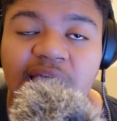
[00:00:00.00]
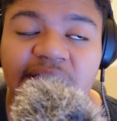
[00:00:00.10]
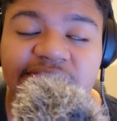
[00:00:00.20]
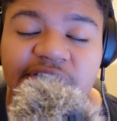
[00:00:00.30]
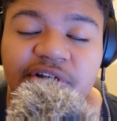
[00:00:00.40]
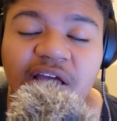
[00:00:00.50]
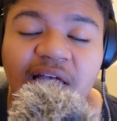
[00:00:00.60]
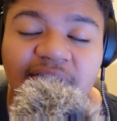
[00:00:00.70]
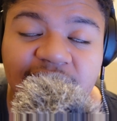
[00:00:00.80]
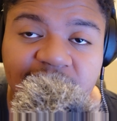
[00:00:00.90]
And very
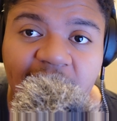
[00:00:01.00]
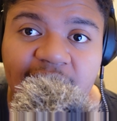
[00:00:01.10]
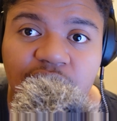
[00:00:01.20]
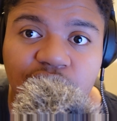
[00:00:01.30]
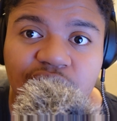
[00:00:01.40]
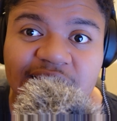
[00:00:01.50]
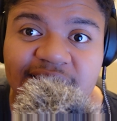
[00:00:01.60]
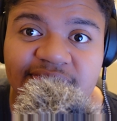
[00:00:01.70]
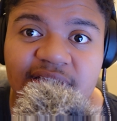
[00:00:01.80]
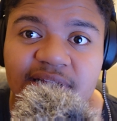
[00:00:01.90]
vile,
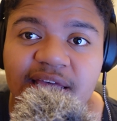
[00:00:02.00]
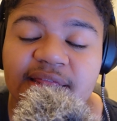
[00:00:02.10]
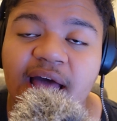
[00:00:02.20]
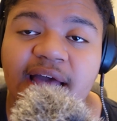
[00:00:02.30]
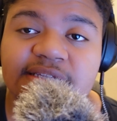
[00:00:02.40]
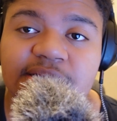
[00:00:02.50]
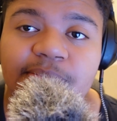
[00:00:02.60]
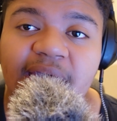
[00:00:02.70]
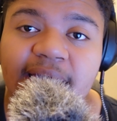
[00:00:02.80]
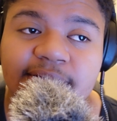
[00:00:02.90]
even in the eyes of
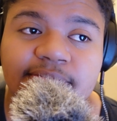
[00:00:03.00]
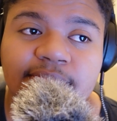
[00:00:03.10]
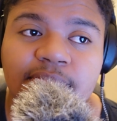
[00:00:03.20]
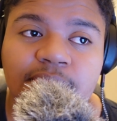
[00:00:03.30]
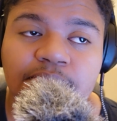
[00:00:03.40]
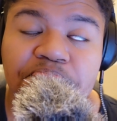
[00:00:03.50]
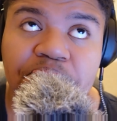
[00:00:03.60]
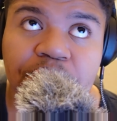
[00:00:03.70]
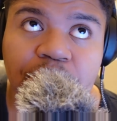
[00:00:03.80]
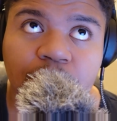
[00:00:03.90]
man?
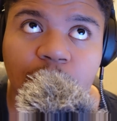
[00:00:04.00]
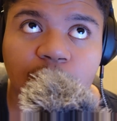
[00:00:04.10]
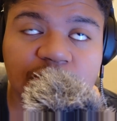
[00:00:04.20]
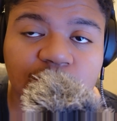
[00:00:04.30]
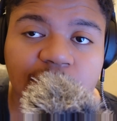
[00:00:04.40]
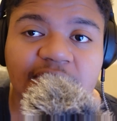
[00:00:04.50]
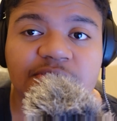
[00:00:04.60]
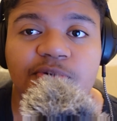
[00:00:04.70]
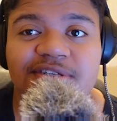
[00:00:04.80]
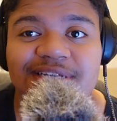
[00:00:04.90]
Which one
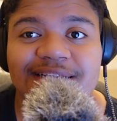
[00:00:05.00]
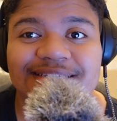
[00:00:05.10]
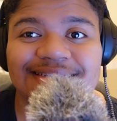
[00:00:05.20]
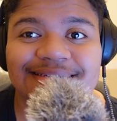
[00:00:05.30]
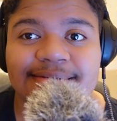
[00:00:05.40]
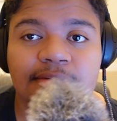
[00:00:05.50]
makes more sense,